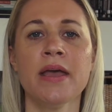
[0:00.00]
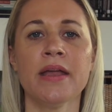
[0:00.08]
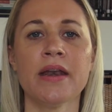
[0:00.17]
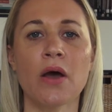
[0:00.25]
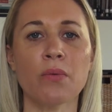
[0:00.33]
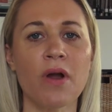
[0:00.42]

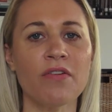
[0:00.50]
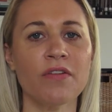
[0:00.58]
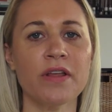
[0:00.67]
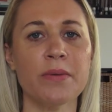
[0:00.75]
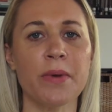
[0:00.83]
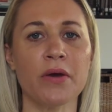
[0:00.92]
Now,
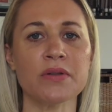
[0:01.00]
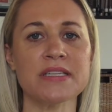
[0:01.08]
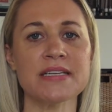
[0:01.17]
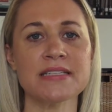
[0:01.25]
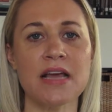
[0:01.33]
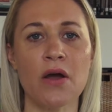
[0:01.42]
roughly about
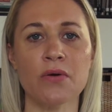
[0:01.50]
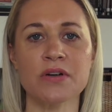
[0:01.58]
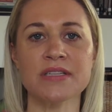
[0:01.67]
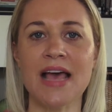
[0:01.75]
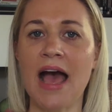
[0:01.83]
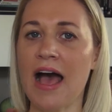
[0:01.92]
6
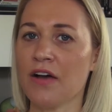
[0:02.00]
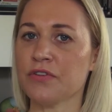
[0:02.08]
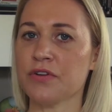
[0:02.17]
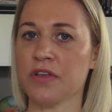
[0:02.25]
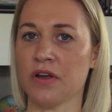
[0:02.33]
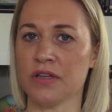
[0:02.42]
hours
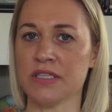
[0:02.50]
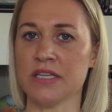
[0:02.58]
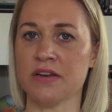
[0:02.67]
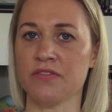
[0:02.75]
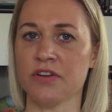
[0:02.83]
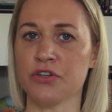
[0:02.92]
after the
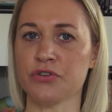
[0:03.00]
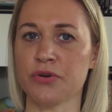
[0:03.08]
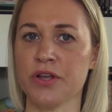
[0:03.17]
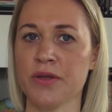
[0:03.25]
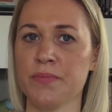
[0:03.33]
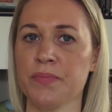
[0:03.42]
onset of
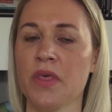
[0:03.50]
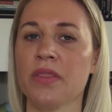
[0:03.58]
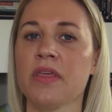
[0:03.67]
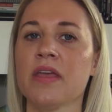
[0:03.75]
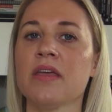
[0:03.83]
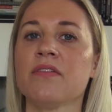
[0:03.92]
injury,
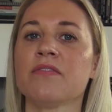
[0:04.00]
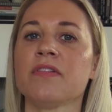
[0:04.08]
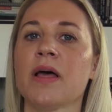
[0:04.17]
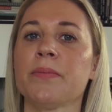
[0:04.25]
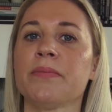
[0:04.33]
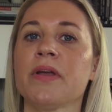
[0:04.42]
the
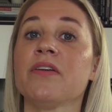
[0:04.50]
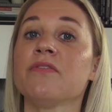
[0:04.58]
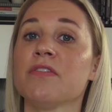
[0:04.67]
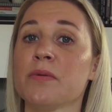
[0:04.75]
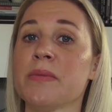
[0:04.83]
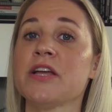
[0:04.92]

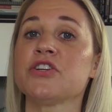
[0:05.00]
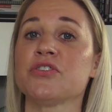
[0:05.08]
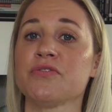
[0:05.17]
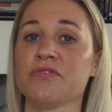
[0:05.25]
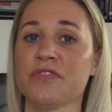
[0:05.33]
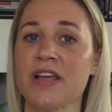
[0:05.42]

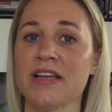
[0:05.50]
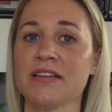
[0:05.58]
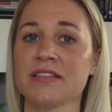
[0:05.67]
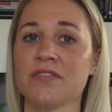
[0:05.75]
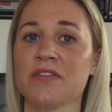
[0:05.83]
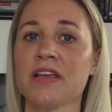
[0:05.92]
inflammation
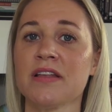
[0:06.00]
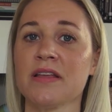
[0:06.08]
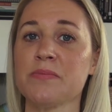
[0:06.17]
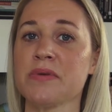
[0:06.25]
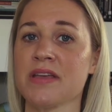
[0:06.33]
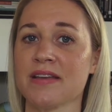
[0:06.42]
phase of
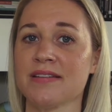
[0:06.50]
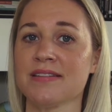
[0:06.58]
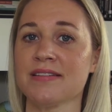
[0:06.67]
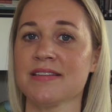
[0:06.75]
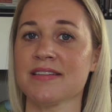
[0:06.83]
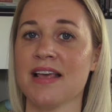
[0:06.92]
healing
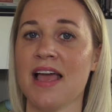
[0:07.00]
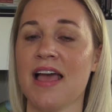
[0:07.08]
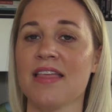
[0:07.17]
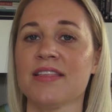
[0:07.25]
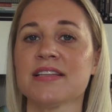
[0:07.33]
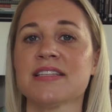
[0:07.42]
begins,
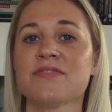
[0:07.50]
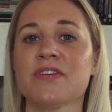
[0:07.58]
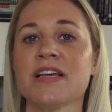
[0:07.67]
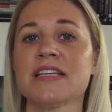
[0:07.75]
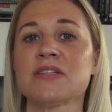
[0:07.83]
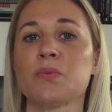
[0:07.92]
and this
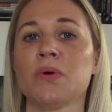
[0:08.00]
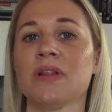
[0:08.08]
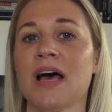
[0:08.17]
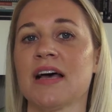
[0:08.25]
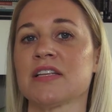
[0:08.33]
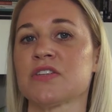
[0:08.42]
phase will
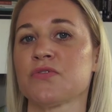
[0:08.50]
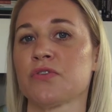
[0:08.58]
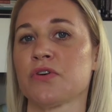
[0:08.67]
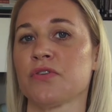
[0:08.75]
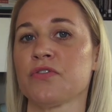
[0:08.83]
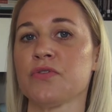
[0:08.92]
last
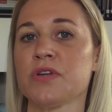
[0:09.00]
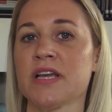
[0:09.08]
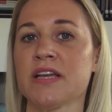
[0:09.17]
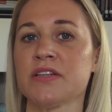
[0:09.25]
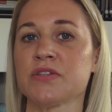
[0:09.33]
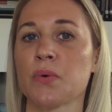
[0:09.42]
for a few
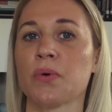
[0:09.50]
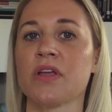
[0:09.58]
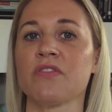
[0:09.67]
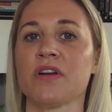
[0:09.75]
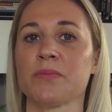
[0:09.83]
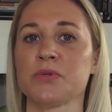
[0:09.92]
days or
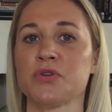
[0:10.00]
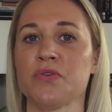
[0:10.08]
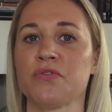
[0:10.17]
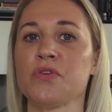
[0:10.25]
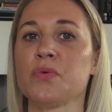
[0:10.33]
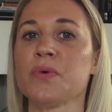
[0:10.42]
even up to
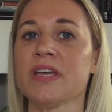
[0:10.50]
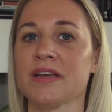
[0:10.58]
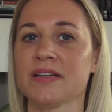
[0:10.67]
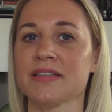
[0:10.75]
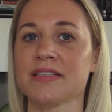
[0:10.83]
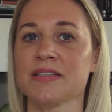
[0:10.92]
a few
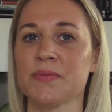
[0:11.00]
weeks.